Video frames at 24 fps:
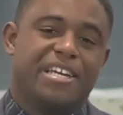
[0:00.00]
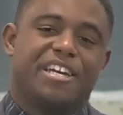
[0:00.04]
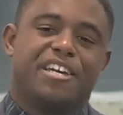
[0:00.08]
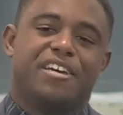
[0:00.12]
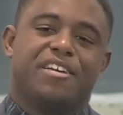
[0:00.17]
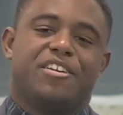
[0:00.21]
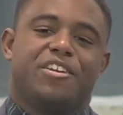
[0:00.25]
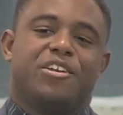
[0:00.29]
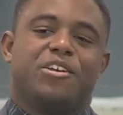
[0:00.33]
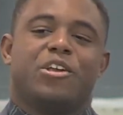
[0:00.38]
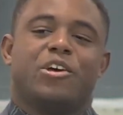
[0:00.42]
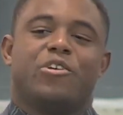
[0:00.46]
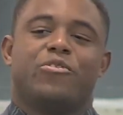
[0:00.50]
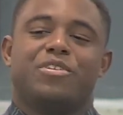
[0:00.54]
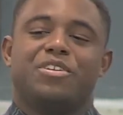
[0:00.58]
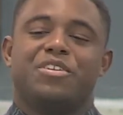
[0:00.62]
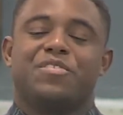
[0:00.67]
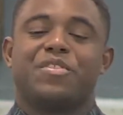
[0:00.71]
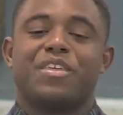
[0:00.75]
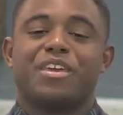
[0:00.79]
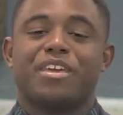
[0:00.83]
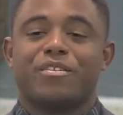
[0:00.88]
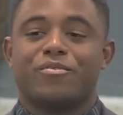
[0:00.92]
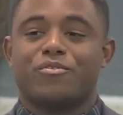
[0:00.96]
You know, when you
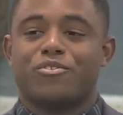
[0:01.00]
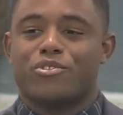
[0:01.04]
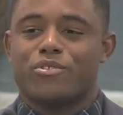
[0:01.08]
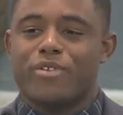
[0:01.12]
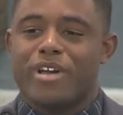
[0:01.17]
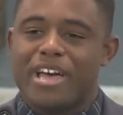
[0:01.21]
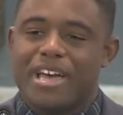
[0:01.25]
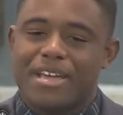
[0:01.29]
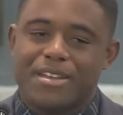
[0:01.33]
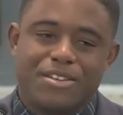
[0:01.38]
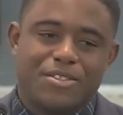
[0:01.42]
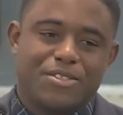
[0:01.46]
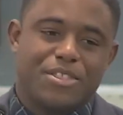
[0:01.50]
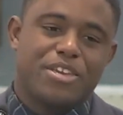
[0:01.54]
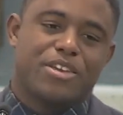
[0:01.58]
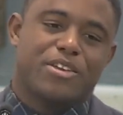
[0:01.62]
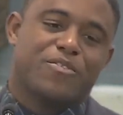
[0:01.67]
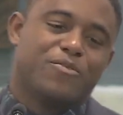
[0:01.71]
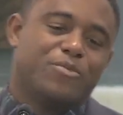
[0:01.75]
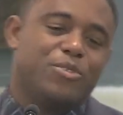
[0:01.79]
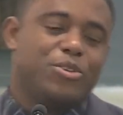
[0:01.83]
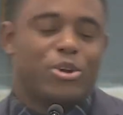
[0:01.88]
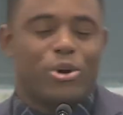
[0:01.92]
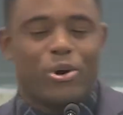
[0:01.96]
think of tread, you think
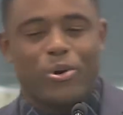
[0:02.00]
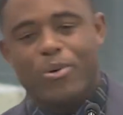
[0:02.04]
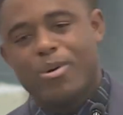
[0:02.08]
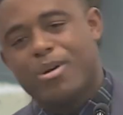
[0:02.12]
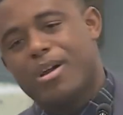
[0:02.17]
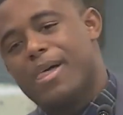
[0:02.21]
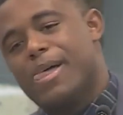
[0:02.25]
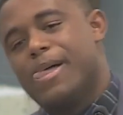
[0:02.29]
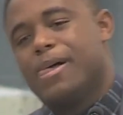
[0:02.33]
of, you know,